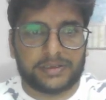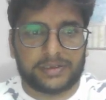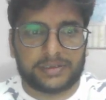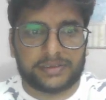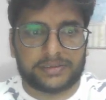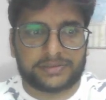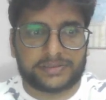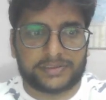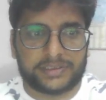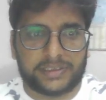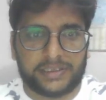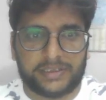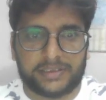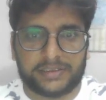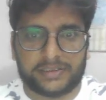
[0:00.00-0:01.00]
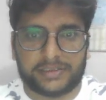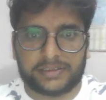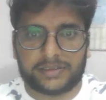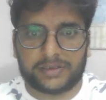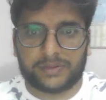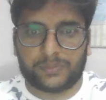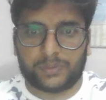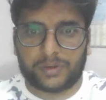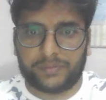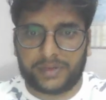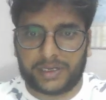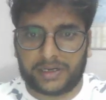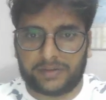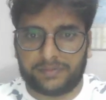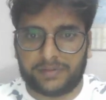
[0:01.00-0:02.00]
see here what we
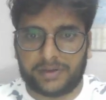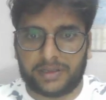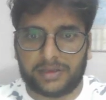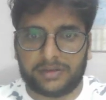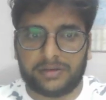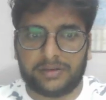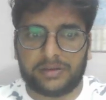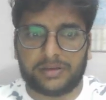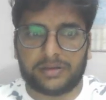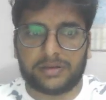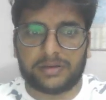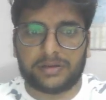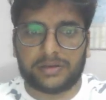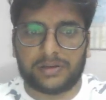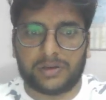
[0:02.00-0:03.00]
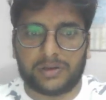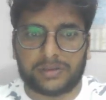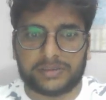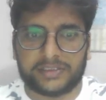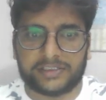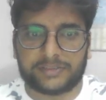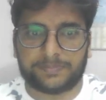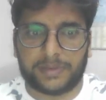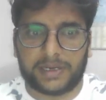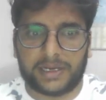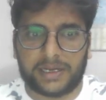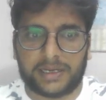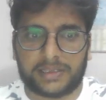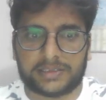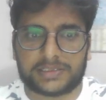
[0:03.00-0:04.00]
have done on this
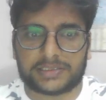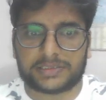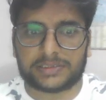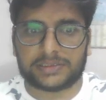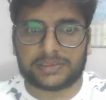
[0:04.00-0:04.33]
playlist